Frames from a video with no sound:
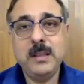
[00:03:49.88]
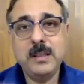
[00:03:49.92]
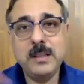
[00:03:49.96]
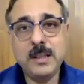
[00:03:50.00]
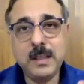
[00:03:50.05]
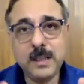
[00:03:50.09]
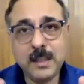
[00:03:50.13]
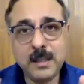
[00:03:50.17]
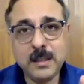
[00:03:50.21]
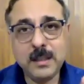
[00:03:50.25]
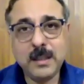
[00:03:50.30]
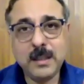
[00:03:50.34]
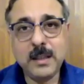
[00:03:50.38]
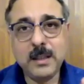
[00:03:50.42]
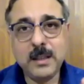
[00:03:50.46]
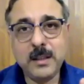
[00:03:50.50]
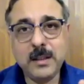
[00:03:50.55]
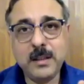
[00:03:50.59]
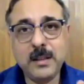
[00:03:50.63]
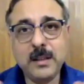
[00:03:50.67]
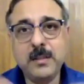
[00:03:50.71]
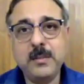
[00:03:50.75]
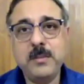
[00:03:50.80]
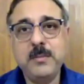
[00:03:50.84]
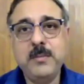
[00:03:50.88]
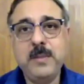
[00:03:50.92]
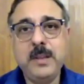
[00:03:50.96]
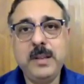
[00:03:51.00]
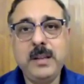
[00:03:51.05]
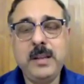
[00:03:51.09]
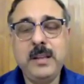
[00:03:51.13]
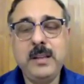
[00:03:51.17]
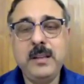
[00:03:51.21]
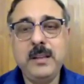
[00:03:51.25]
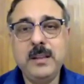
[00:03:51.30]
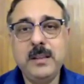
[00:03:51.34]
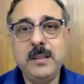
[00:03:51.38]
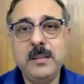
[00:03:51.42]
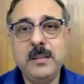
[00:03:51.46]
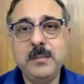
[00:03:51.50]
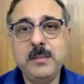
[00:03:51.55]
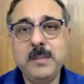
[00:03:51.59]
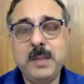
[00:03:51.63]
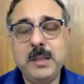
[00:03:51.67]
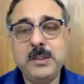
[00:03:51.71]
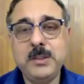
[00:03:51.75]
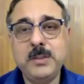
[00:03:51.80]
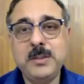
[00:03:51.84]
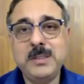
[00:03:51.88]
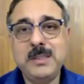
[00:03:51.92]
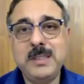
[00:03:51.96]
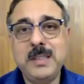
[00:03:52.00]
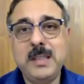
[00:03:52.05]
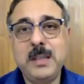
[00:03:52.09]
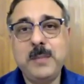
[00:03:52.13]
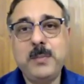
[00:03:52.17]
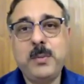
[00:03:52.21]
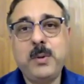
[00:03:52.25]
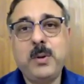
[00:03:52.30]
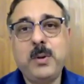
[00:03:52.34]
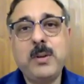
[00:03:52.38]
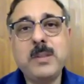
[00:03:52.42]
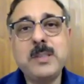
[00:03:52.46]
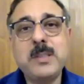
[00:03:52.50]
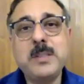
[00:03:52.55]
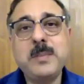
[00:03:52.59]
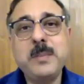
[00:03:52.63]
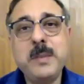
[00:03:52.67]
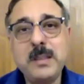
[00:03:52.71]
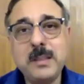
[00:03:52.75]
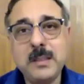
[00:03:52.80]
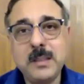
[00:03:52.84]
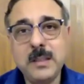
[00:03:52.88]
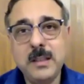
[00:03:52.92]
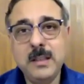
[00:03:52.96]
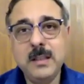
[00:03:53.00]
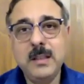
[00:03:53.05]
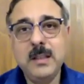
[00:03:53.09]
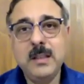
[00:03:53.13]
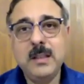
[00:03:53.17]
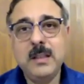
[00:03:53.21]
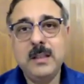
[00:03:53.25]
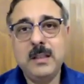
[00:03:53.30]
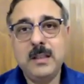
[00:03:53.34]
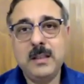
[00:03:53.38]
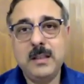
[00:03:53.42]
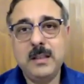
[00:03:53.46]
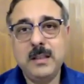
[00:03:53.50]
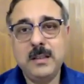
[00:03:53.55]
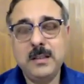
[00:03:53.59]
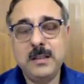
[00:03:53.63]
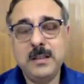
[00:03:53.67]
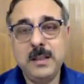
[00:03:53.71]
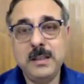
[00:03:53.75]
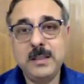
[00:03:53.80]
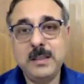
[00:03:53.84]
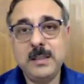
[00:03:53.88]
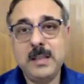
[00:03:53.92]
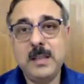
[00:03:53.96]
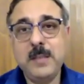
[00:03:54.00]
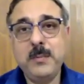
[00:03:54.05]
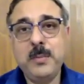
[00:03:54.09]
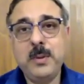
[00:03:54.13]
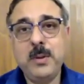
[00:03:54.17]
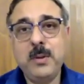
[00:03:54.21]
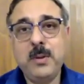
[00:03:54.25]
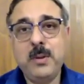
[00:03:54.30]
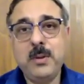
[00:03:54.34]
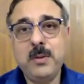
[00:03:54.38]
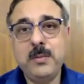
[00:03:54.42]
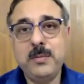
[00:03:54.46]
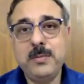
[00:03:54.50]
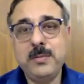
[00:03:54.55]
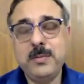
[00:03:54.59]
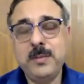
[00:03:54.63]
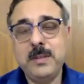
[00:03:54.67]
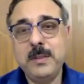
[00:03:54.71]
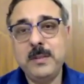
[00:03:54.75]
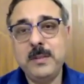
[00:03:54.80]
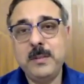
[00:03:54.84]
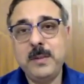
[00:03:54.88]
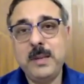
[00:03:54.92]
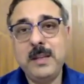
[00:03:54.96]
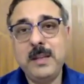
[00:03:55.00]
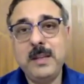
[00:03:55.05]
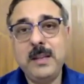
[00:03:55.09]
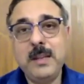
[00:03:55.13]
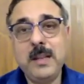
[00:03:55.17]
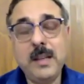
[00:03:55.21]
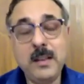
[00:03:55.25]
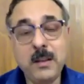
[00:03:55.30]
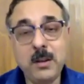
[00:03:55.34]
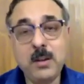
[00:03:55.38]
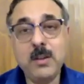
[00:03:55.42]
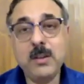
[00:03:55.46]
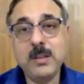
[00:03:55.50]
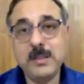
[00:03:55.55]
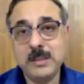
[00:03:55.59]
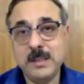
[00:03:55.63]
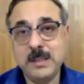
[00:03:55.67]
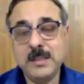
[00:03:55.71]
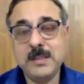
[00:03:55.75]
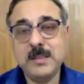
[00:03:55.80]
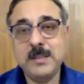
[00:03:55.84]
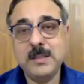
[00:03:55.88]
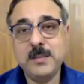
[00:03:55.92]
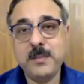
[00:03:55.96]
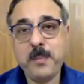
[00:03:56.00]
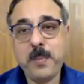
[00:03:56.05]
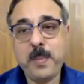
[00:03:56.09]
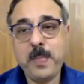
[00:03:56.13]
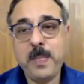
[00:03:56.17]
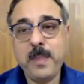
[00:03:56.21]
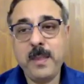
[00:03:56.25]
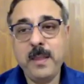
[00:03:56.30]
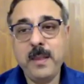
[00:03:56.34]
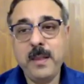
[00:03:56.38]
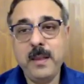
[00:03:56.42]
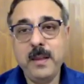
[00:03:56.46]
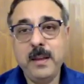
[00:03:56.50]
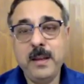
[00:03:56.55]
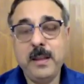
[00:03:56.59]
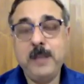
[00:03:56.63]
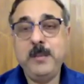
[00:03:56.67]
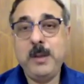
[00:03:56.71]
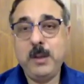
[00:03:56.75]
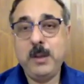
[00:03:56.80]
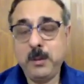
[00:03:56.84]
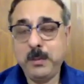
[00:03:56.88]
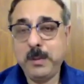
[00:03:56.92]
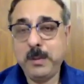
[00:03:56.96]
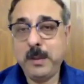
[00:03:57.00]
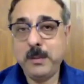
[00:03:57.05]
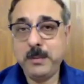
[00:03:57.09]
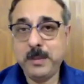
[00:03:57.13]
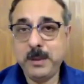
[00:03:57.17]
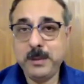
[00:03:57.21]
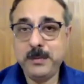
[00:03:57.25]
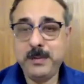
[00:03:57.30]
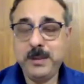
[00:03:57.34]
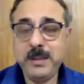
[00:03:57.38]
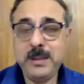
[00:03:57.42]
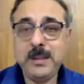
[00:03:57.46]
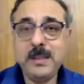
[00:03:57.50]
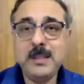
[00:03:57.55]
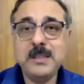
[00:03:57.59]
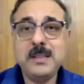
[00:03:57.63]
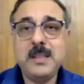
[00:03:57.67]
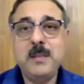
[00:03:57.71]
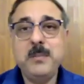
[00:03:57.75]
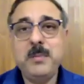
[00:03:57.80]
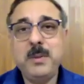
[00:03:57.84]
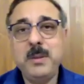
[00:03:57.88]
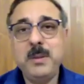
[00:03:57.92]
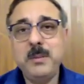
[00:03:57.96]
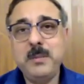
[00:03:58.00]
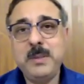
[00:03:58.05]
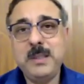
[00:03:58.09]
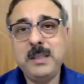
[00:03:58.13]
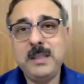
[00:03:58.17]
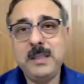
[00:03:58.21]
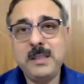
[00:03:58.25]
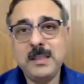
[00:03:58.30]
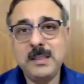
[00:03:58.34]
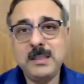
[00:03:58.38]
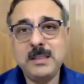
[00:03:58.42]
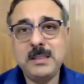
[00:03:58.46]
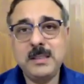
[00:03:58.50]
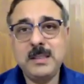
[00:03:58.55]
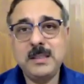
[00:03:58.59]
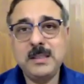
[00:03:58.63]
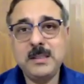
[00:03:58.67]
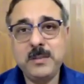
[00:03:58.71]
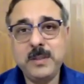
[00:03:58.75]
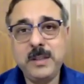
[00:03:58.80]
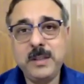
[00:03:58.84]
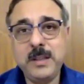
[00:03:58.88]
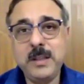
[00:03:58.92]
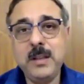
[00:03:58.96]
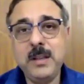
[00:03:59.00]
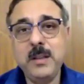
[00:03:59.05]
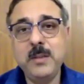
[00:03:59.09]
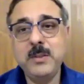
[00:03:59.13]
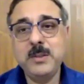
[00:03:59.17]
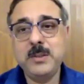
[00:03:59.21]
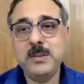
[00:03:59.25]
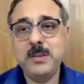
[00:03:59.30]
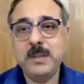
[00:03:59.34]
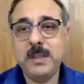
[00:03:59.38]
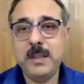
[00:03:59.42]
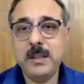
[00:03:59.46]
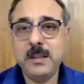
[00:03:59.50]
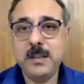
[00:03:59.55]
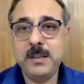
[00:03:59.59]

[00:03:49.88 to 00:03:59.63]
a very, I should say, approximate example of an analog system. It may not be a perfect example, but it is just very close to that.